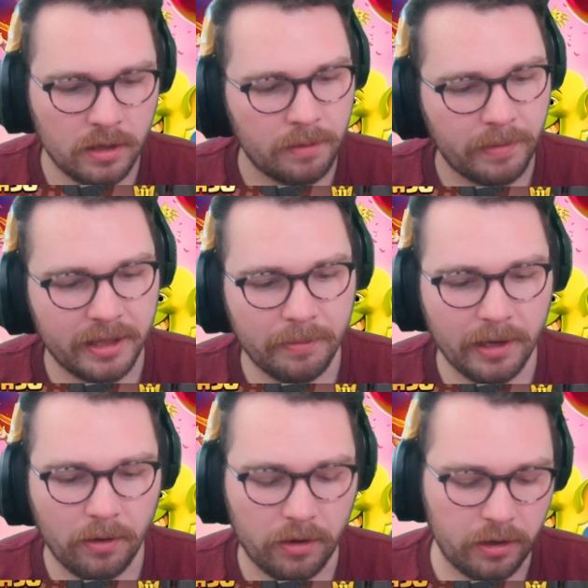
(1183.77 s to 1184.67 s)
Played them a
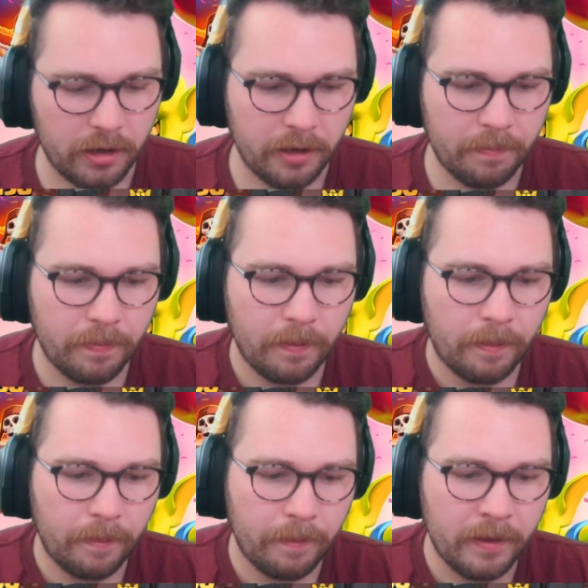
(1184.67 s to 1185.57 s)
little early.
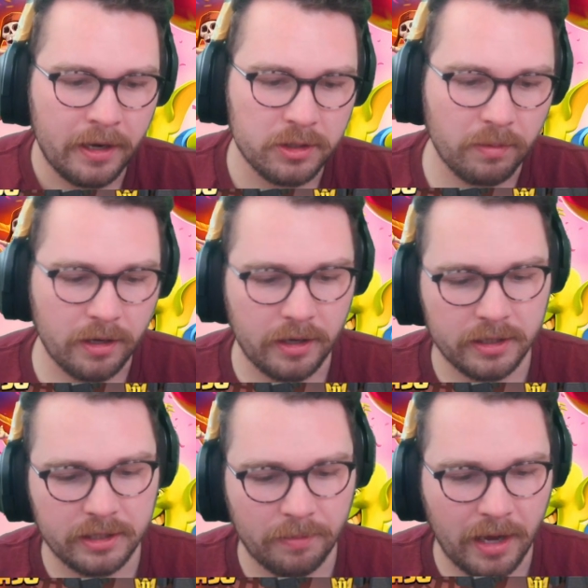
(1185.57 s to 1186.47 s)
It is what it
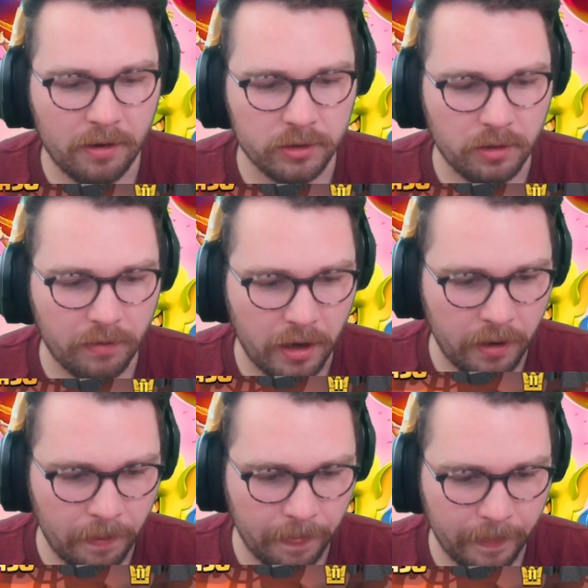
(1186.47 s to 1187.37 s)
is. I'm going to arrows over here.
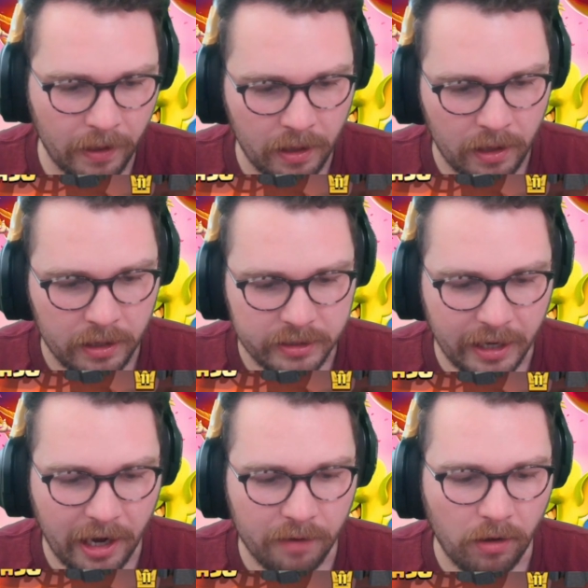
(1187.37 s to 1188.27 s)
Take
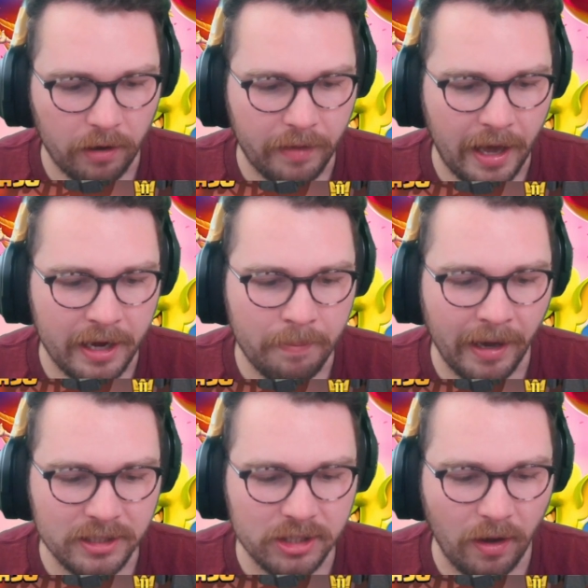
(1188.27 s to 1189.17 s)
care of all of that. And he
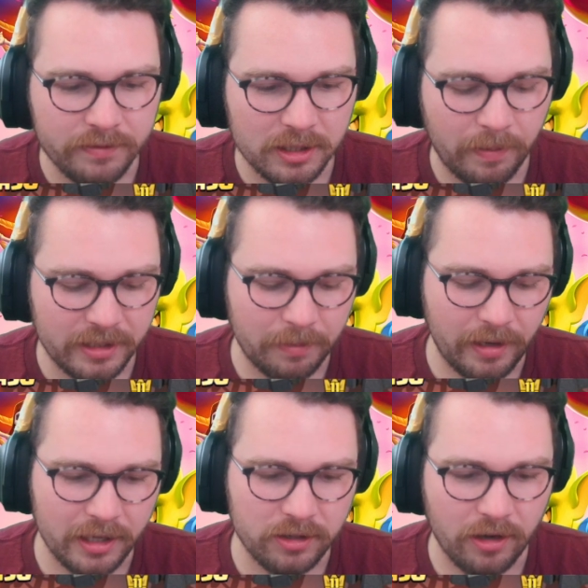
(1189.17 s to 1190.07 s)
might still have to spend some
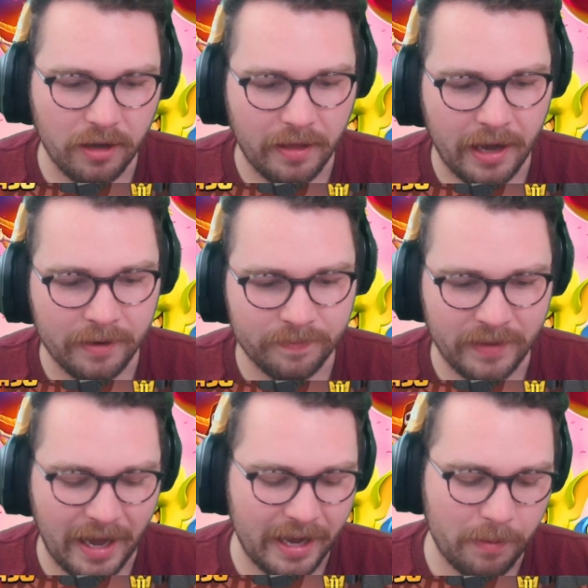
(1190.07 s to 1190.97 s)
elixir on that.
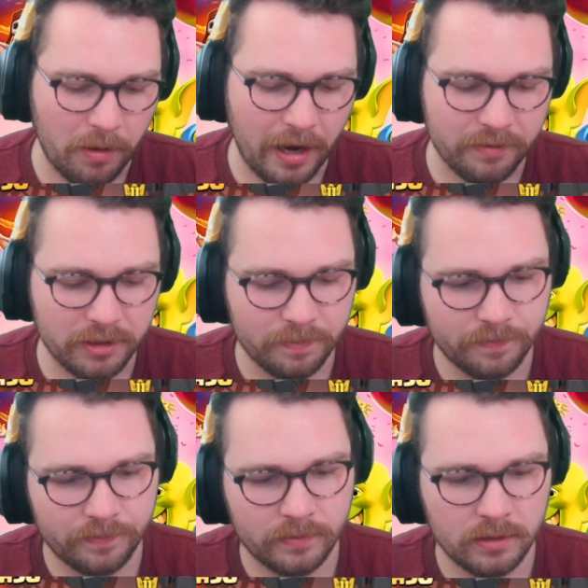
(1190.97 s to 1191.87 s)
Nah, he won't have to.
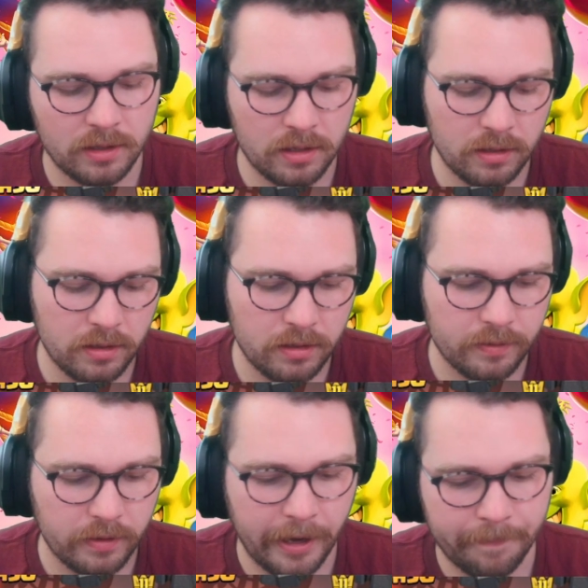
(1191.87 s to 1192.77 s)

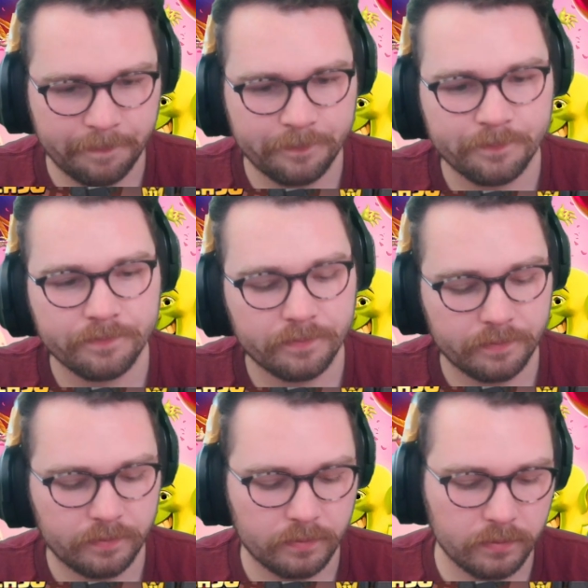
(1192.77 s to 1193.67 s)
Okay.
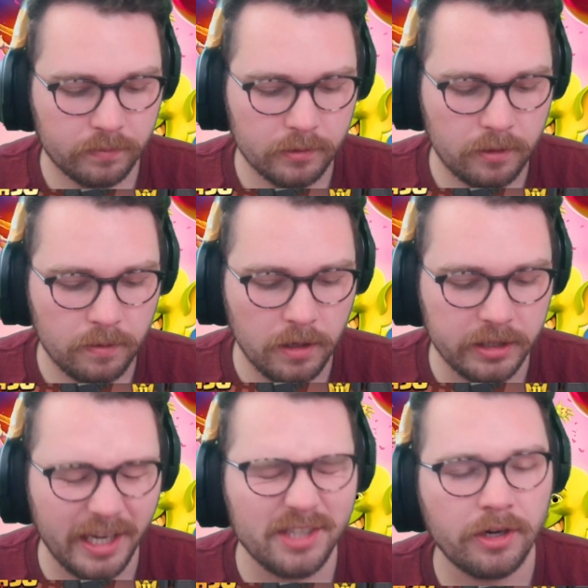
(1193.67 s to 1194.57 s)
Looks
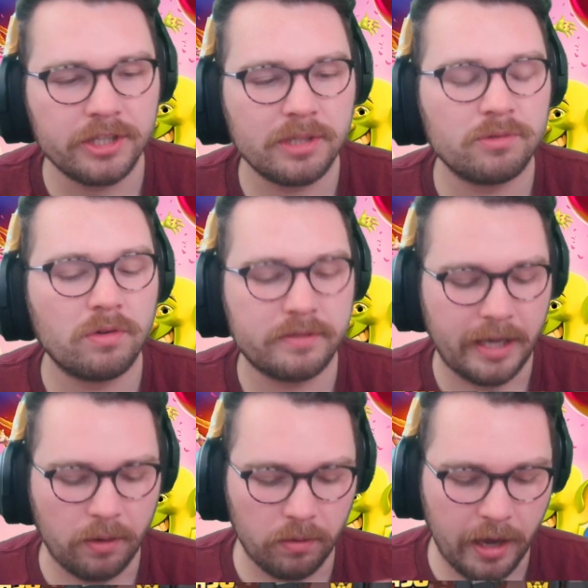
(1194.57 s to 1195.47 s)
like he's running some sort of
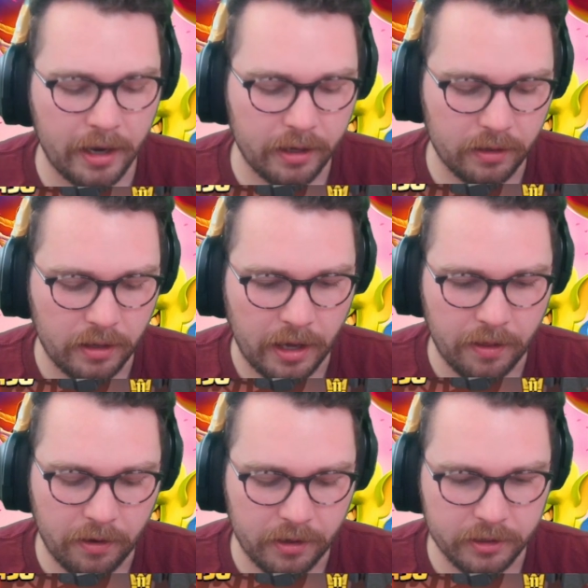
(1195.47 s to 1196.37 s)
cycle deck. Yeah,
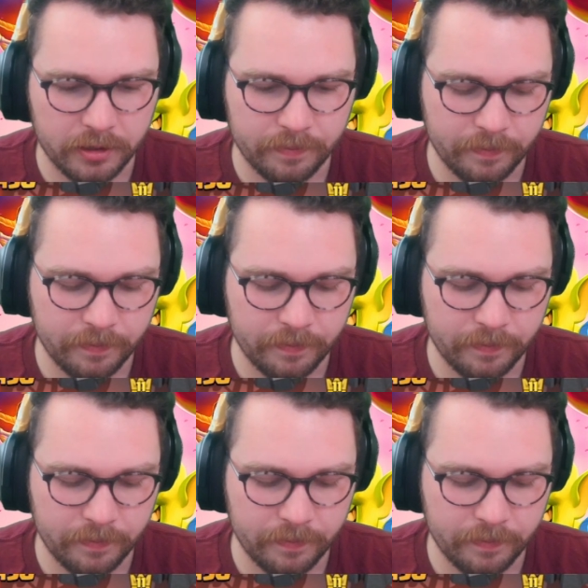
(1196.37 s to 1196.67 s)
there it is.